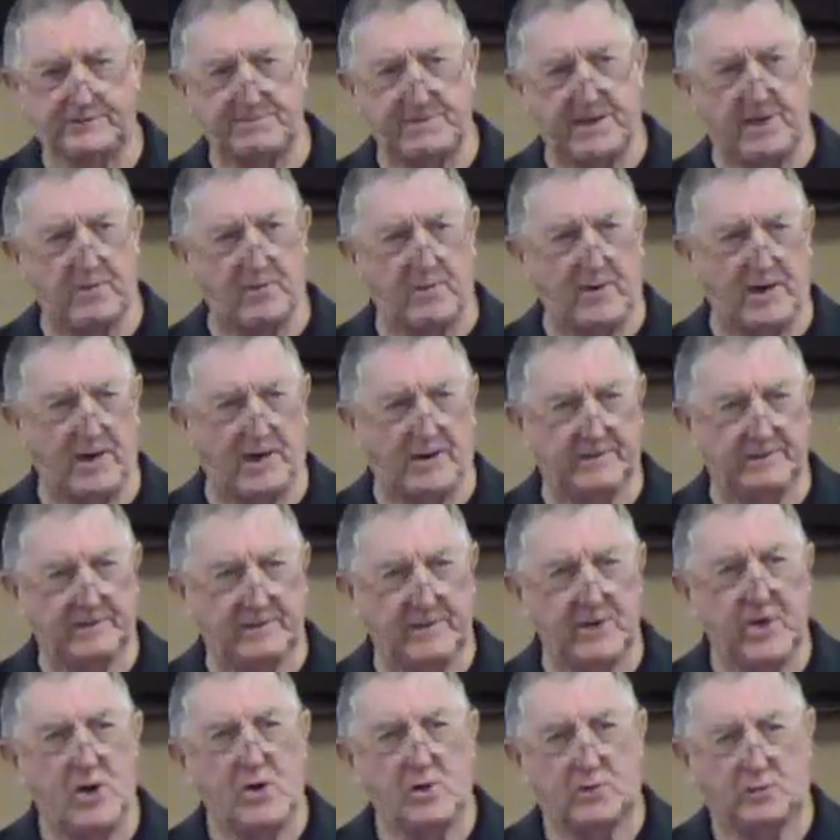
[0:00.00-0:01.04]
about what?
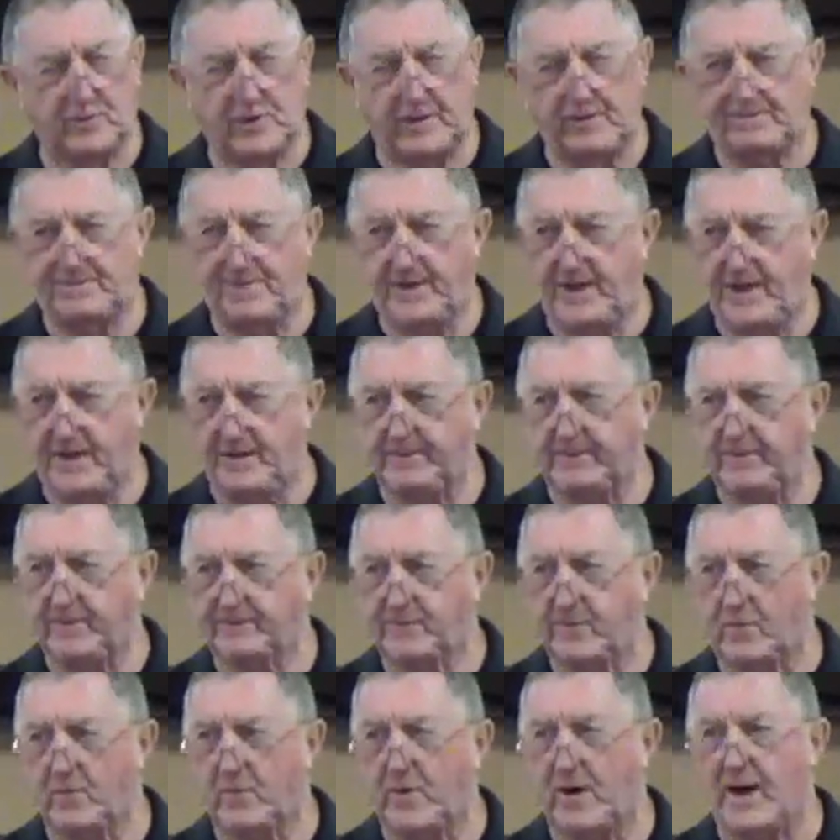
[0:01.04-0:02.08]
Repent
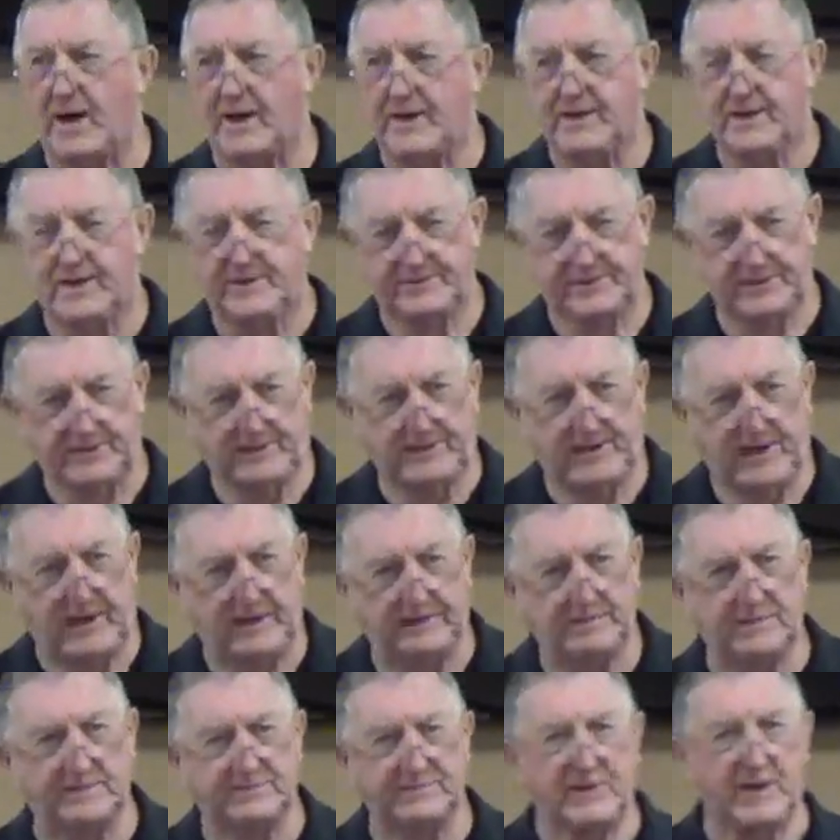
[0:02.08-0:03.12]
for what? The
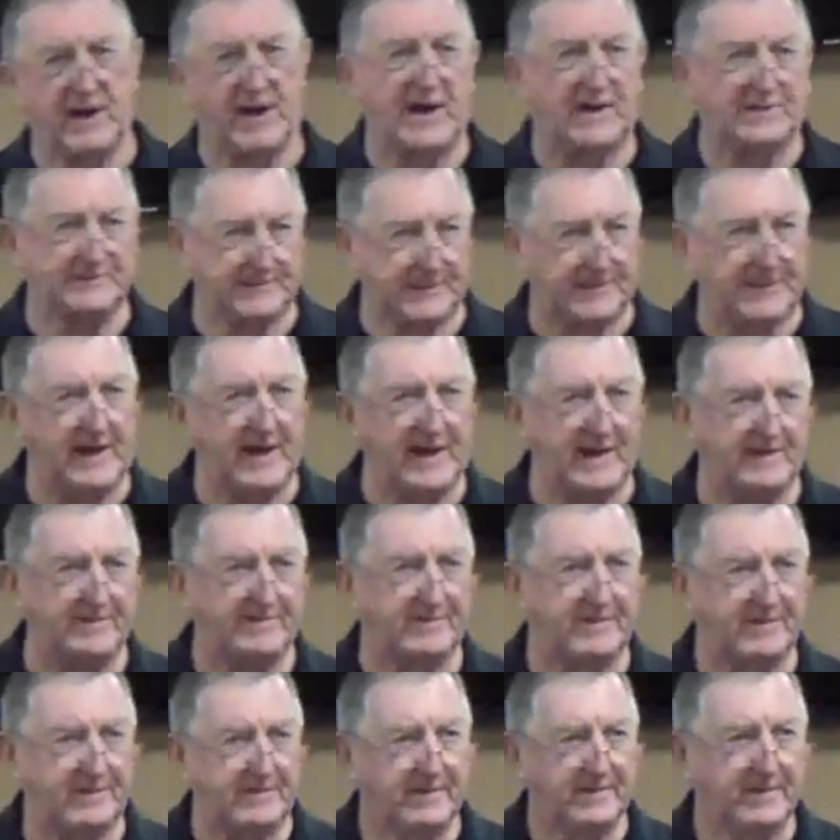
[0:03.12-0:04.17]
kingdom of God's at
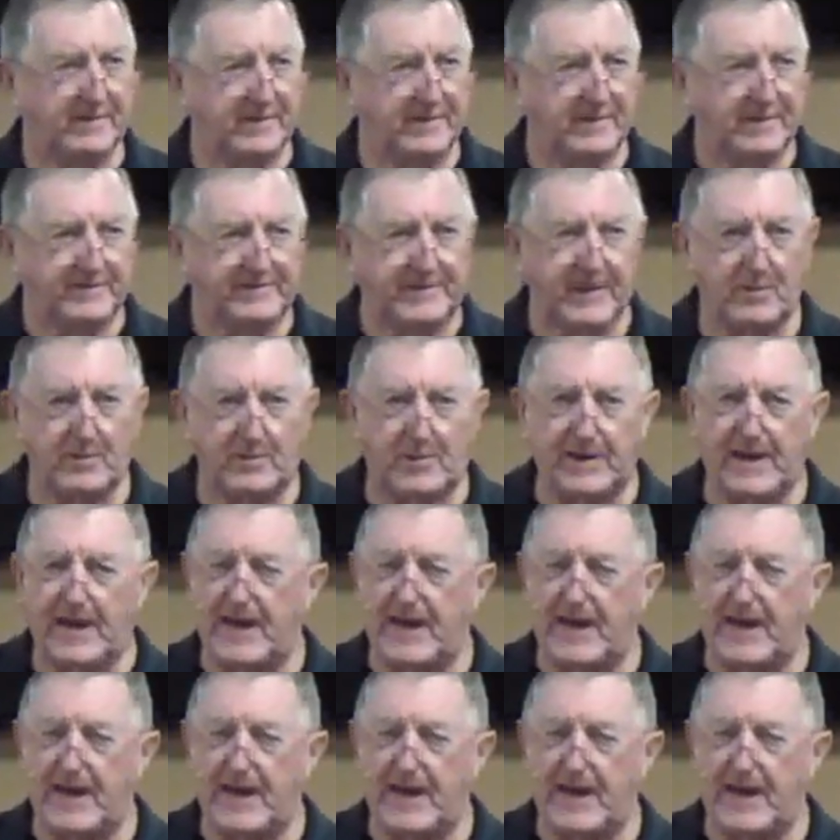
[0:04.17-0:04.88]
hand. Then what